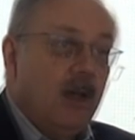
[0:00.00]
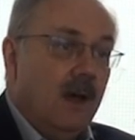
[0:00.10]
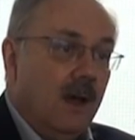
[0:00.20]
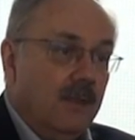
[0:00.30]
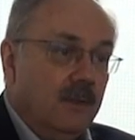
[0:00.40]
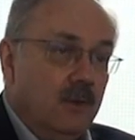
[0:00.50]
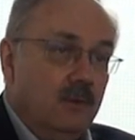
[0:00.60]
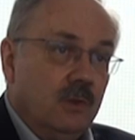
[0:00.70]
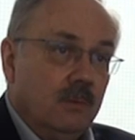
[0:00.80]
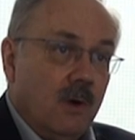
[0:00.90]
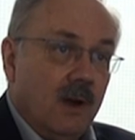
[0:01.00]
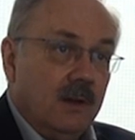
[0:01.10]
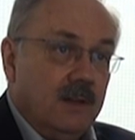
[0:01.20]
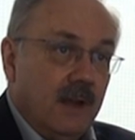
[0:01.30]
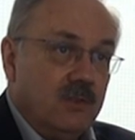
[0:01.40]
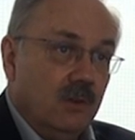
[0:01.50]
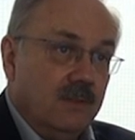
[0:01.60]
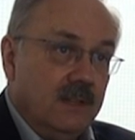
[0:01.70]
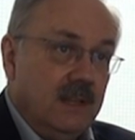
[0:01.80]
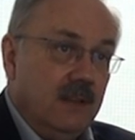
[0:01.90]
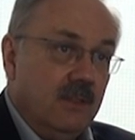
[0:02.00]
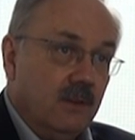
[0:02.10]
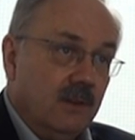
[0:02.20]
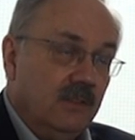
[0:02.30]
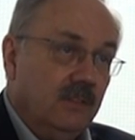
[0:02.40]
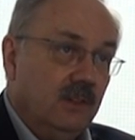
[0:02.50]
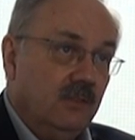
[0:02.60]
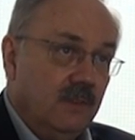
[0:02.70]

The new turbo architecture on the T36,